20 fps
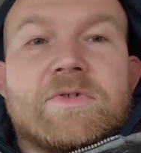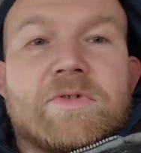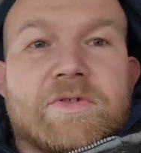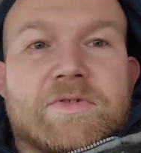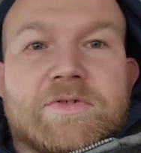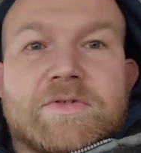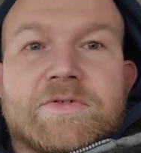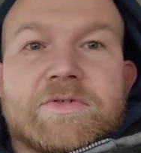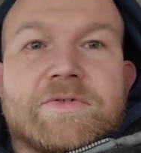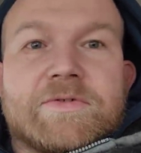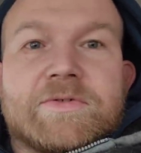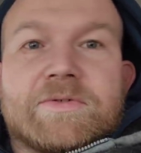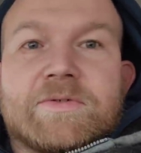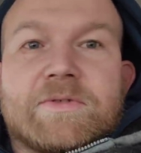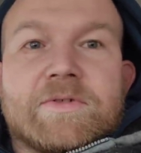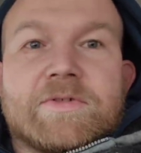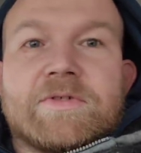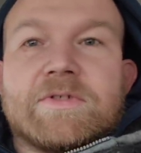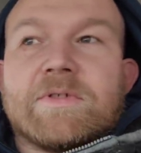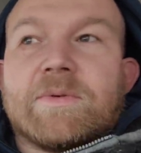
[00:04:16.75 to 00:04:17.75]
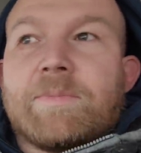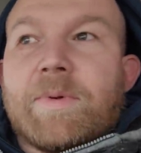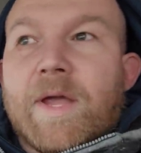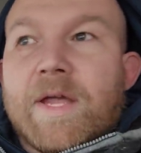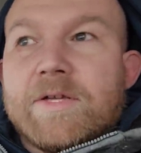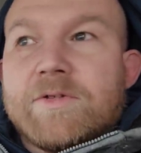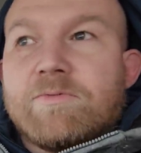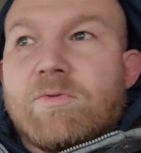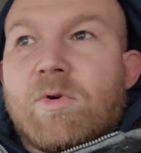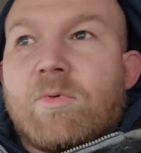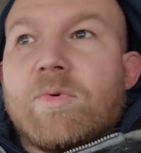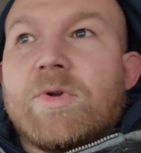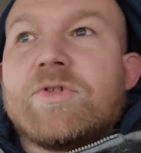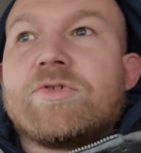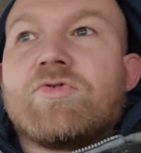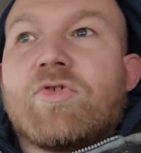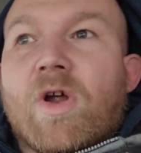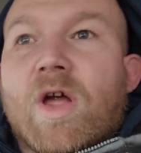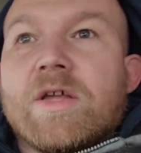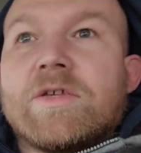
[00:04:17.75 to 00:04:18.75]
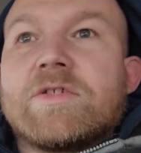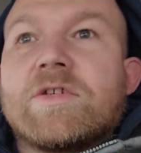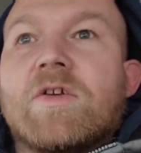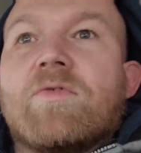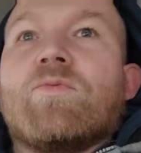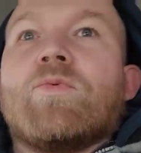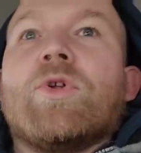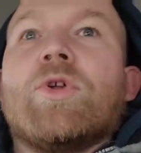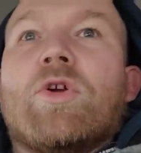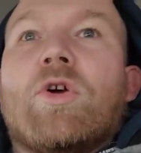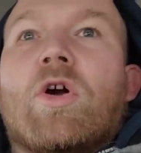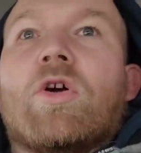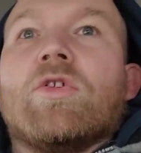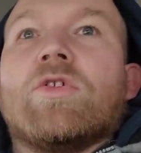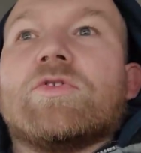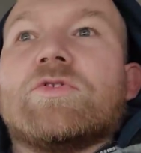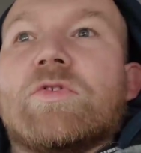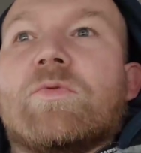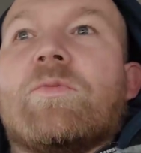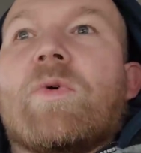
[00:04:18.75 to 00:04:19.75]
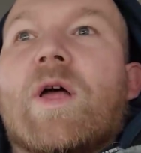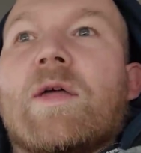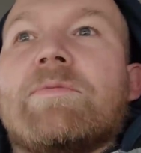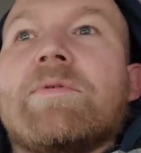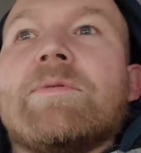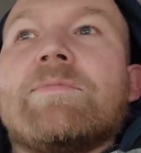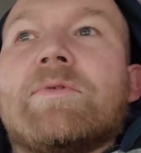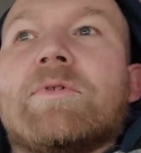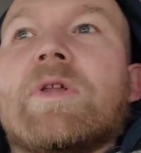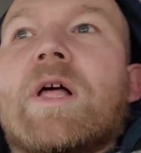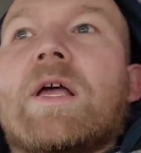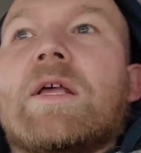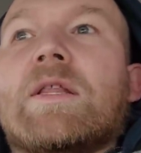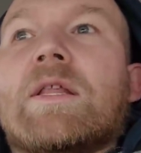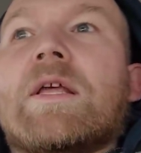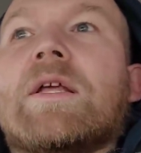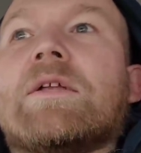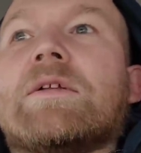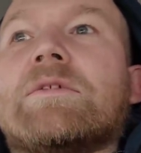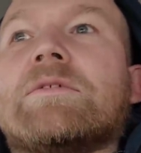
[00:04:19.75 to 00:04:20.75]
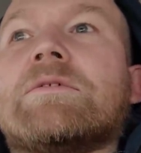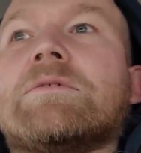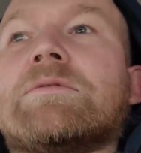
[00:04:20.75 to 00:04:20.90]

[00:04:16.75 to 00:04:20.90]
This is a page where we try stuff regardless of why people like that.